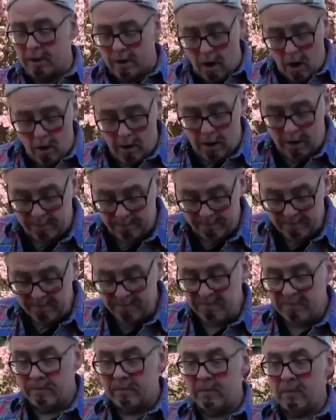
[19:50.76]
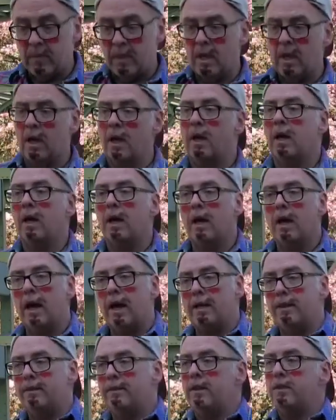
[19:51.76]
Dakota.
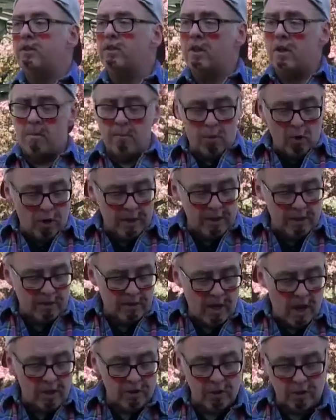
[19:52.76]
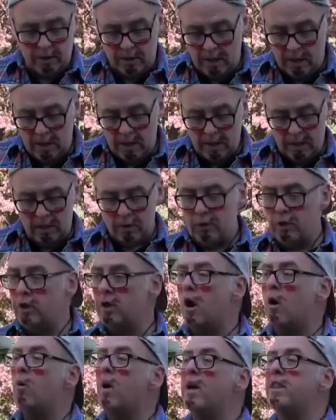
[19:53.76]
This is an important discussion. Do you
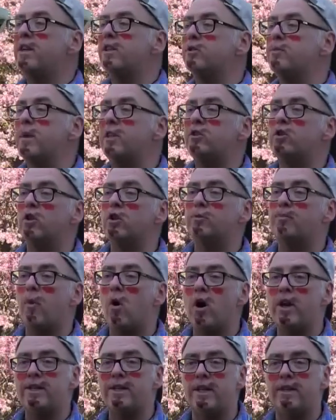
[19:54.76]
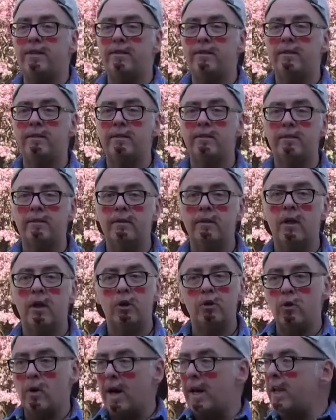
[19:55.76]
know where this missile is pointed?
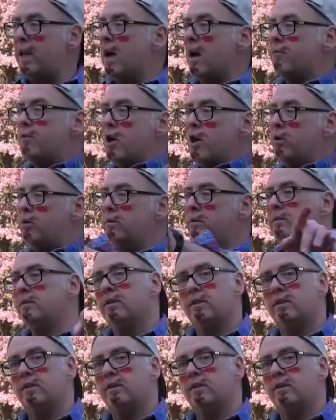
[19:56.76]
Do any of you?